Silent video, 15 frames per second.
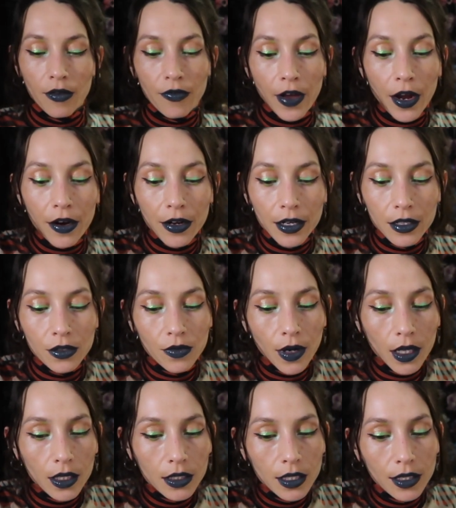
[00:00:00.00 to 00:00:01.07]
fair is
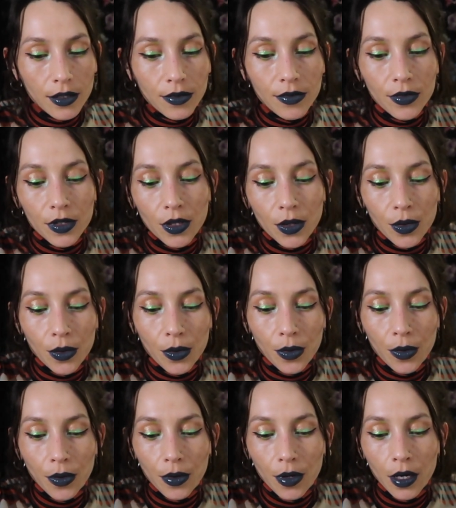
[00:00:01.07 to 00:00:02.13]
relative
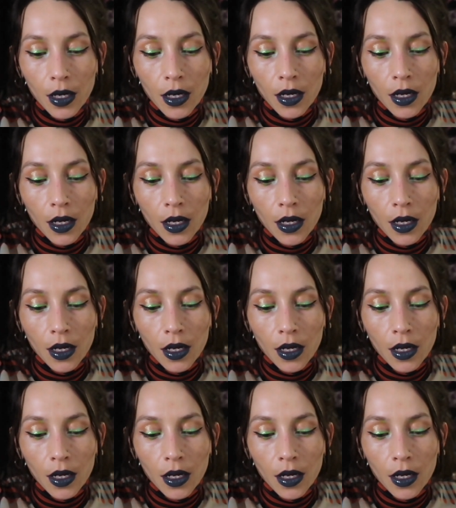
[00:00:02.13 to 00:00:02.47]
to